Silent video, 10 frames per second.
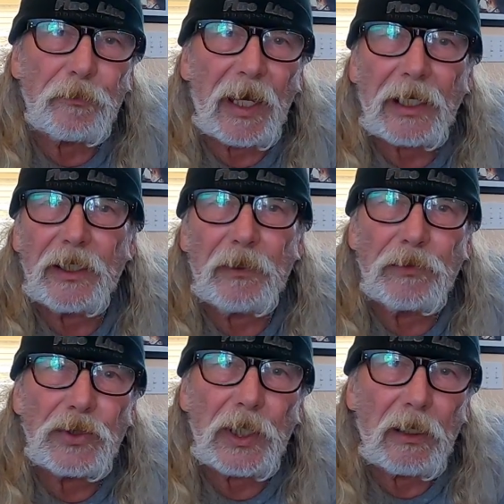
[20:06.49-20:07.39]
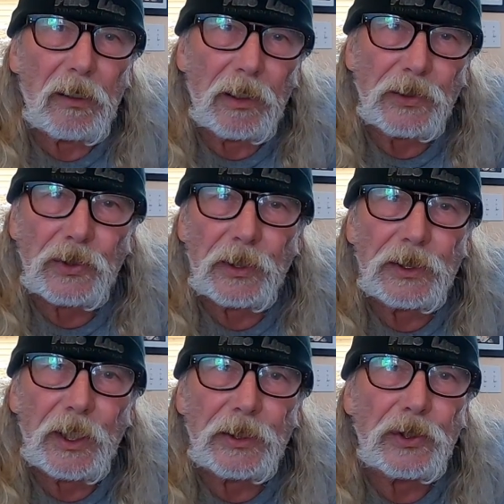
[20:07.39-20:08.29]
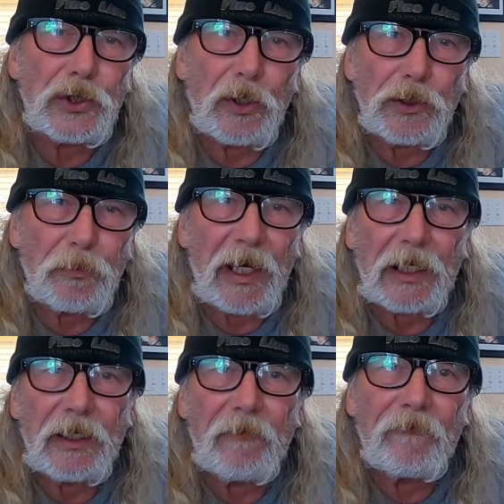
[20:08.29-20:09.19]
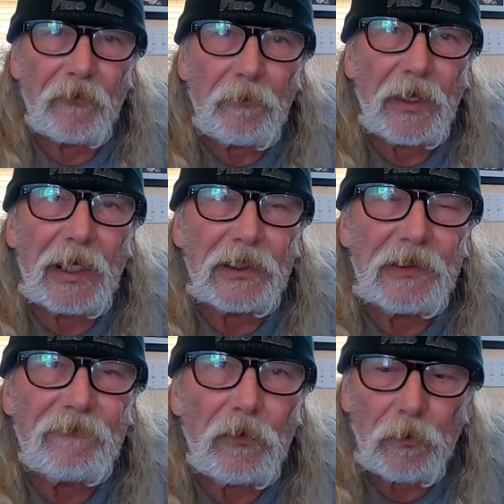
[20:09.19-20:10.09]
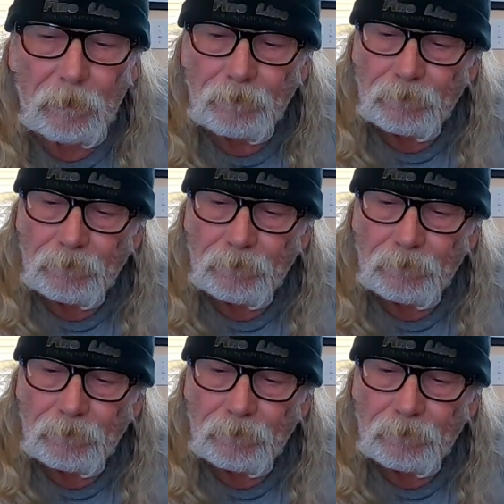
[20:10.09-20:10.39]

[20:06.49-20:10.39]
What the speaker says: it back up to see how long it's going to take to charge back up from that level.